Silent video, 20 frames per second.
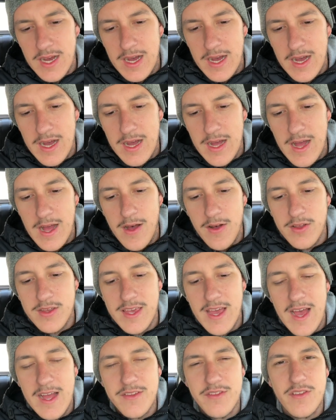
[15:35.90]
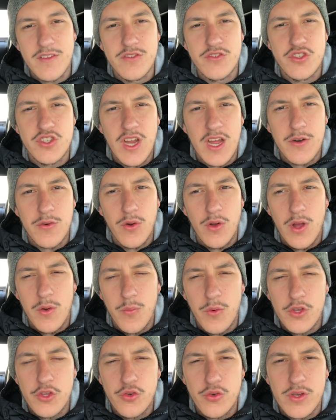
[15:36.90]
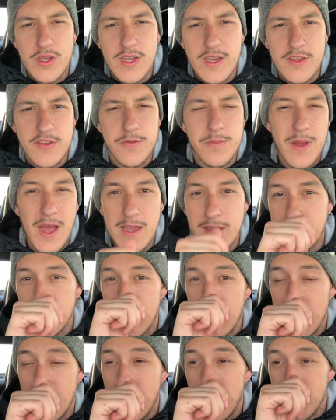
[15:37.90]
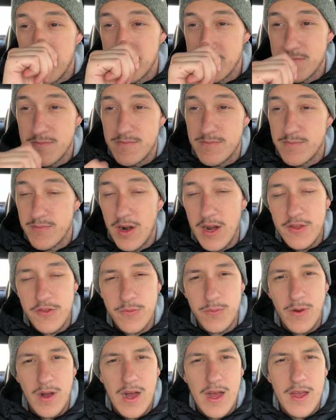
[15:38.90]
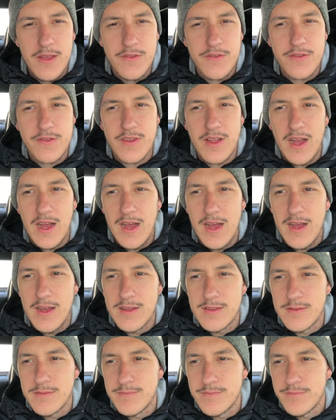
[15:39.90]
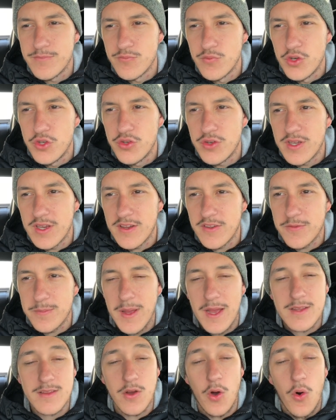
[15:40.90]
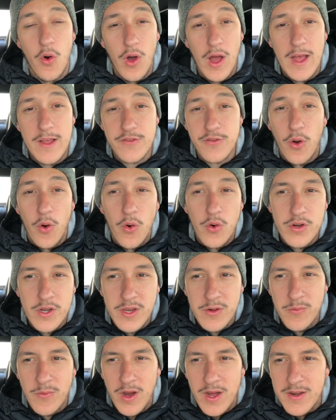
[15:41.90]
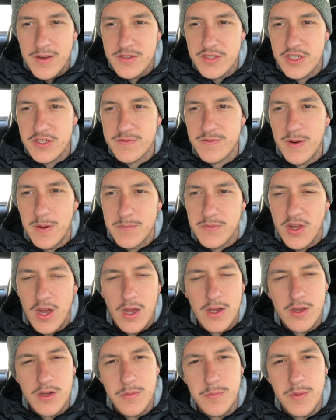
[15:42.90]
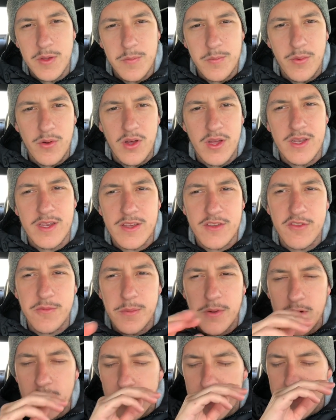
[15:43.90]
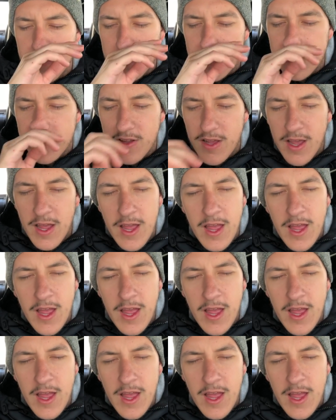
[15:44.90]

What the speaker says: HELLCATs in general and what you can expect price-wise, what you can expect as owning one, just from talking to people and experiences.